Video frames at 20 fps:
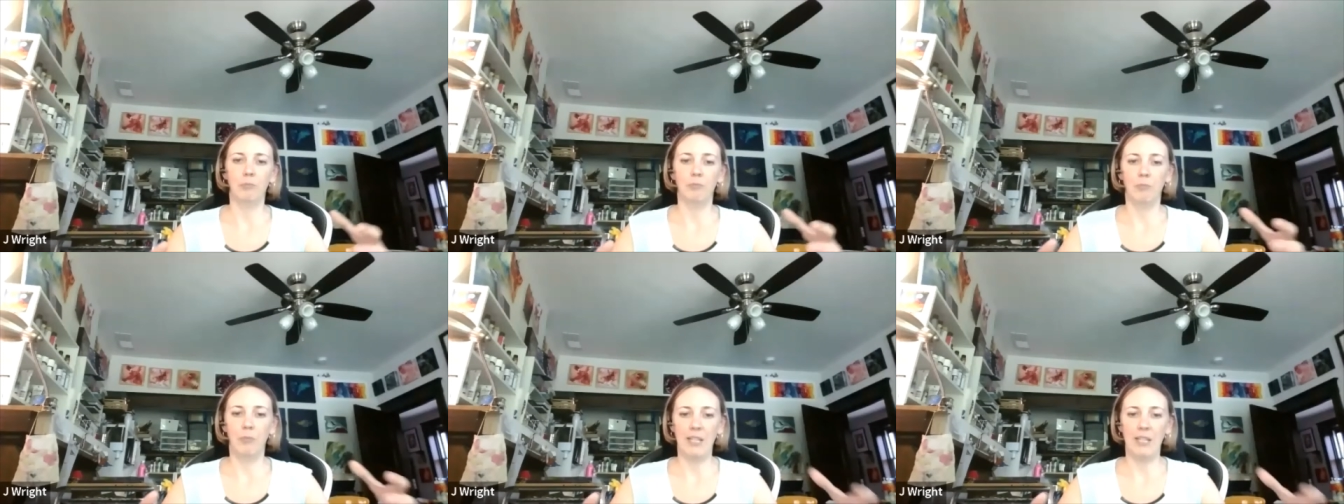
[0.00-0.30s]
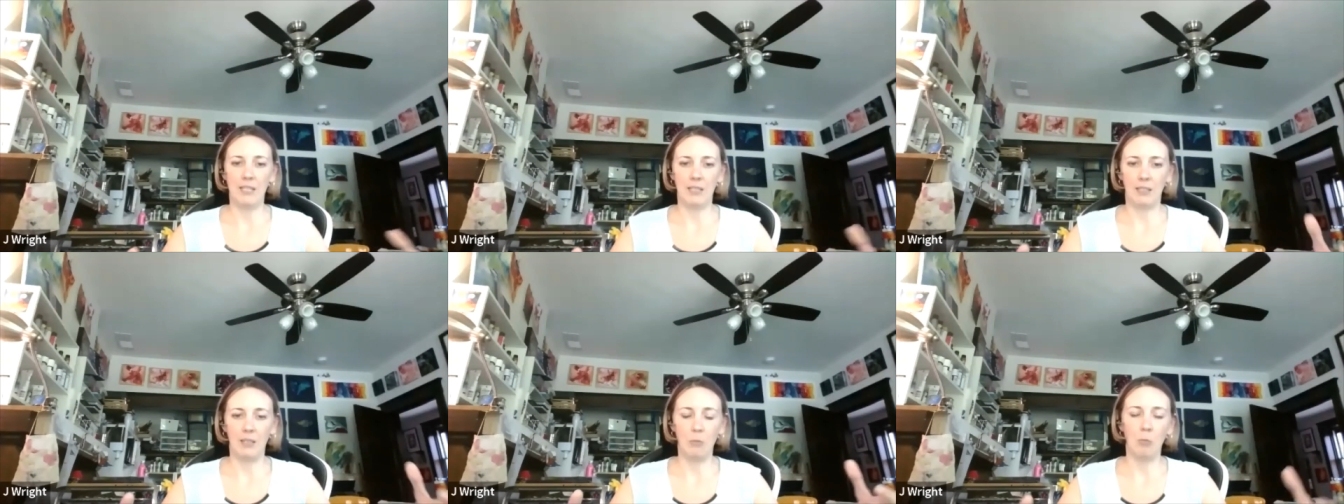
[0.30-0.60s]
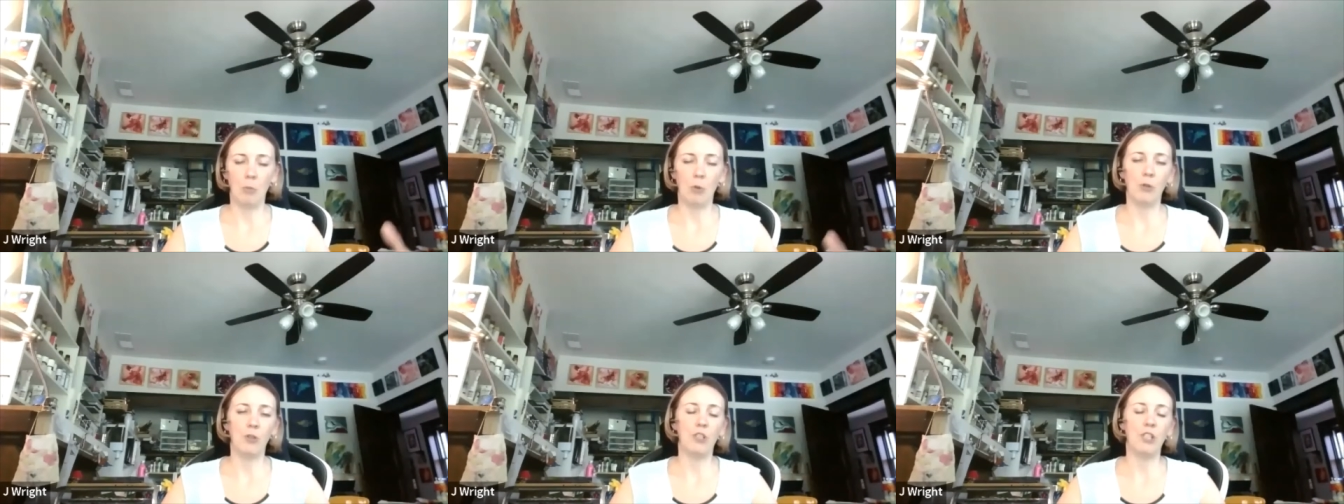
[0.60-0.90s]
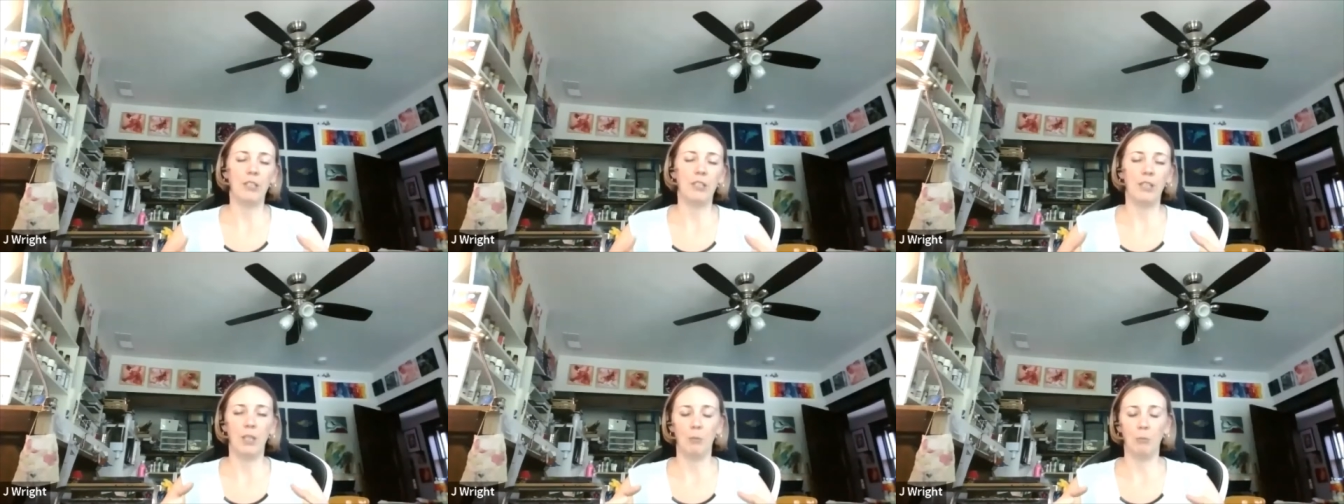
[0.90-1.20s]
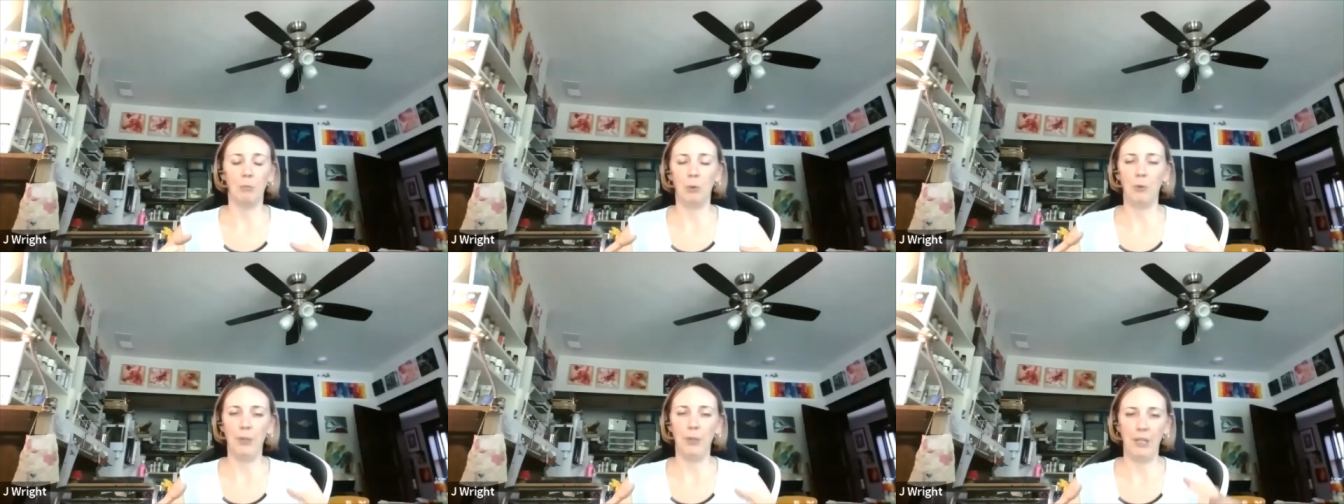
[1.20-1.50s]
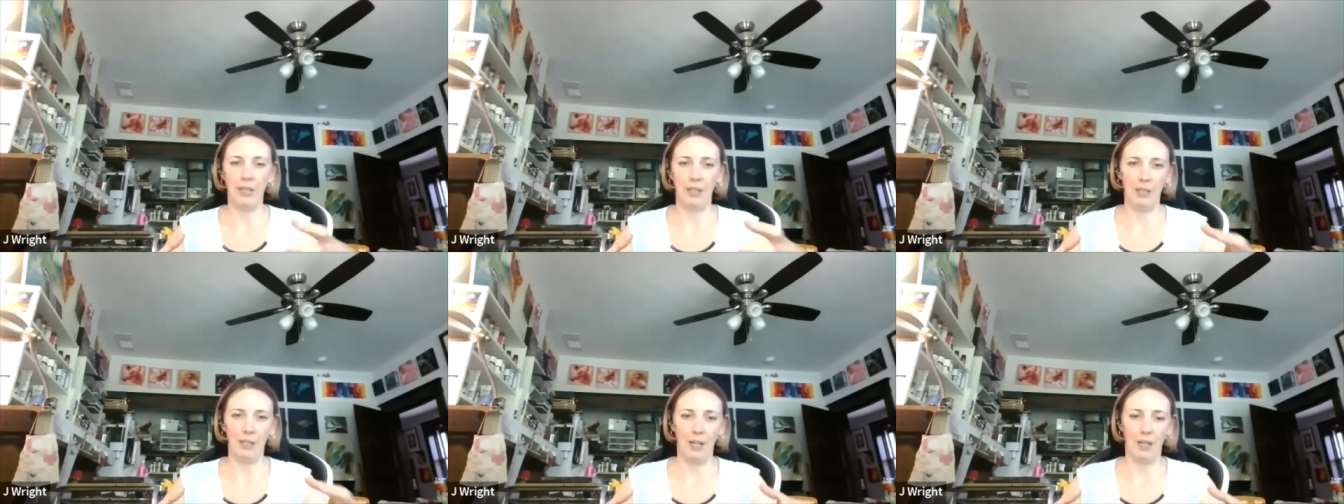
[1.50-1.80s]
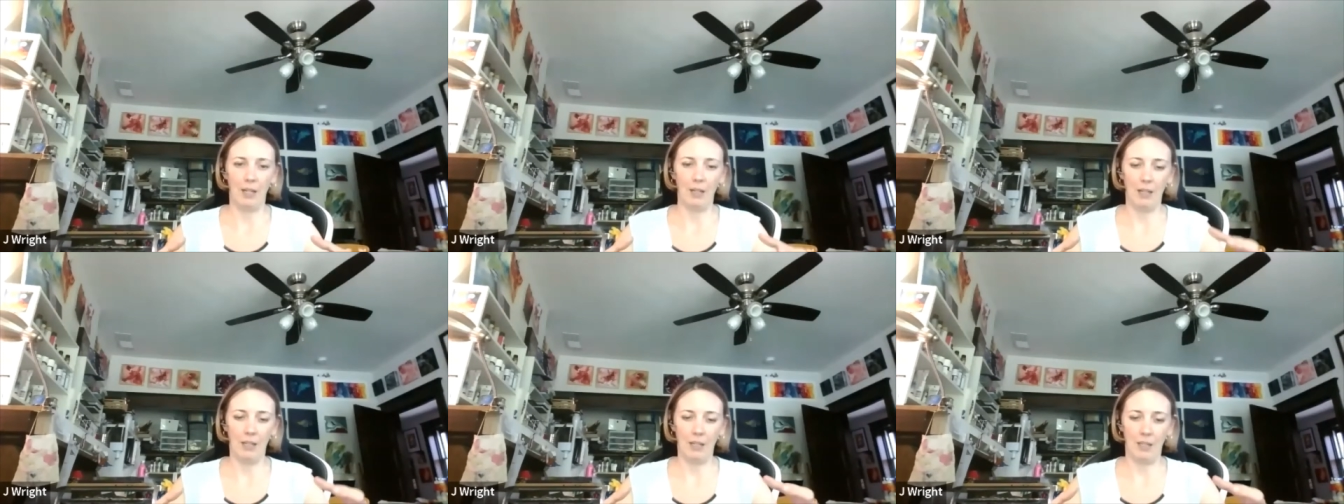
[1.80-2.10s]
basically merging the employee
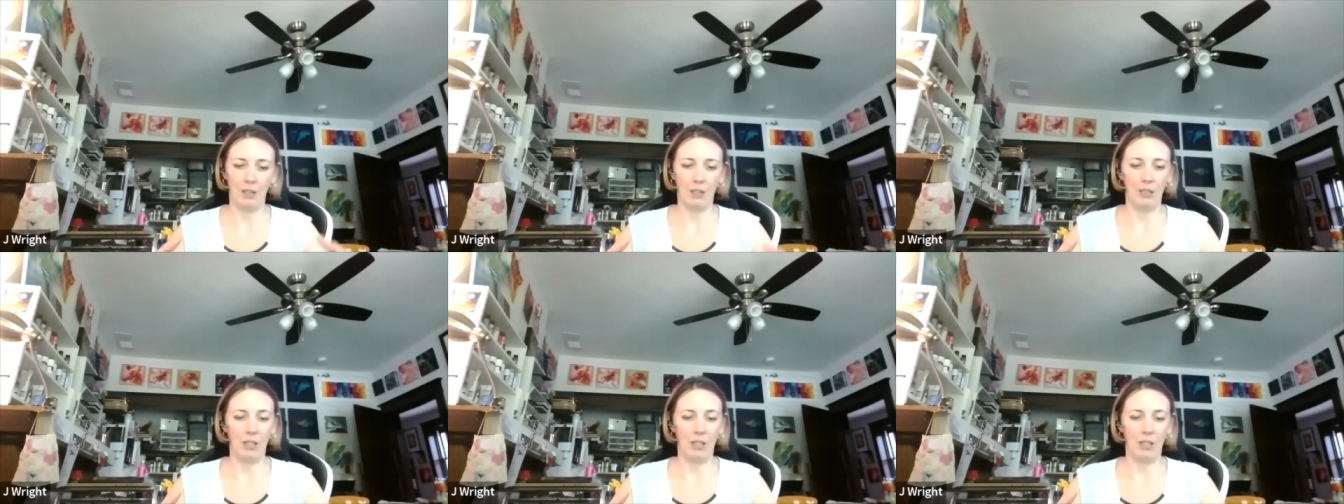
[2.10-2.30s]
and